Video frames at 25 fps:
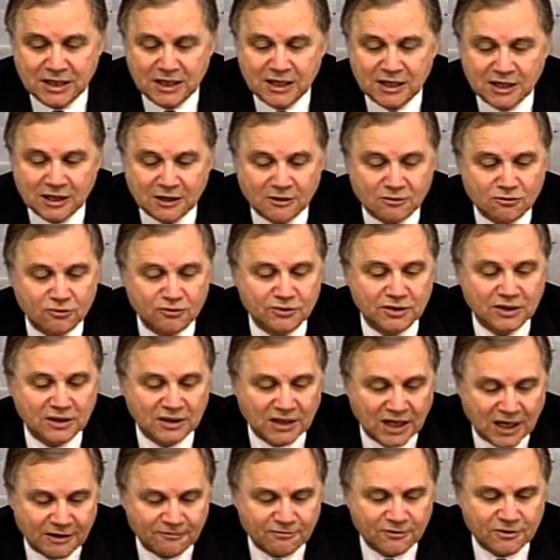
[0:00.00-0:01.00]
including
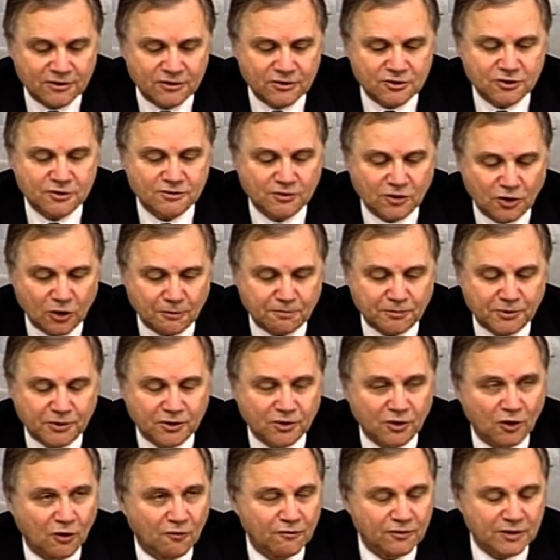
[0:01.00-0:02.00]
leverage, corporate
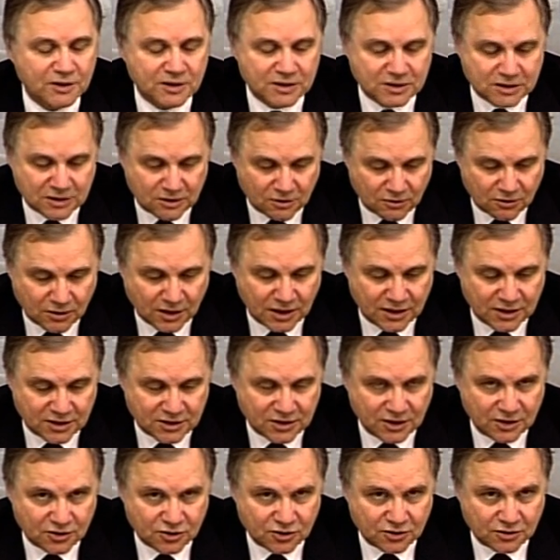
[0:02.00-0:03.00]
governance, and
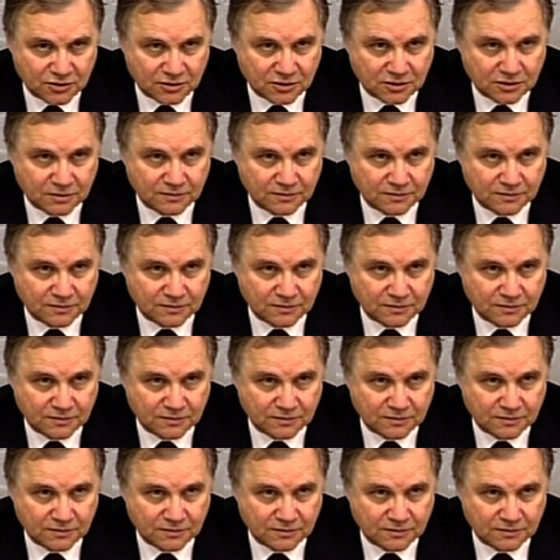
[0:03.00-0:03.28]
organization.